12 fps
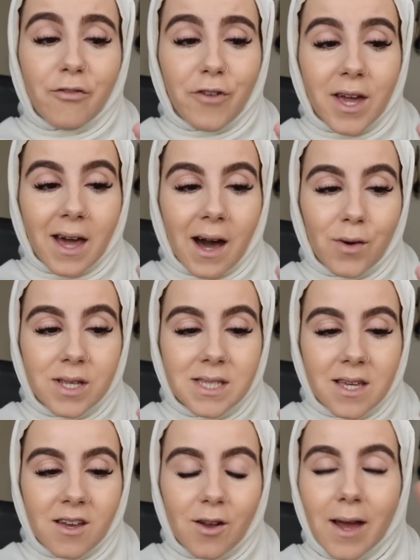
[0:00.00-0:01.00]
freak out when you
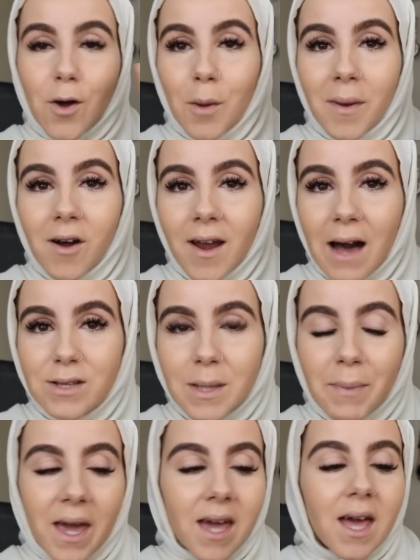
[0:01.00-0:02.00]
see it. You're like, oh my god, how's
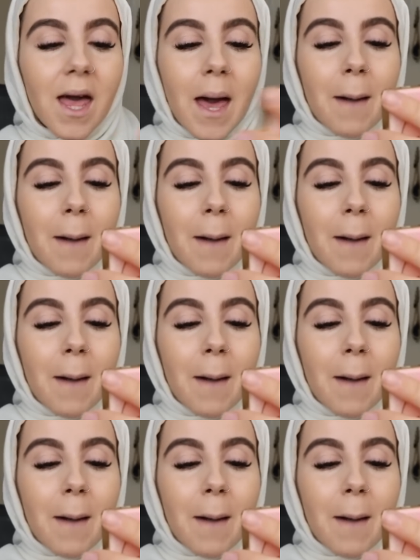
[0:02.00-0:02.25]
it pink?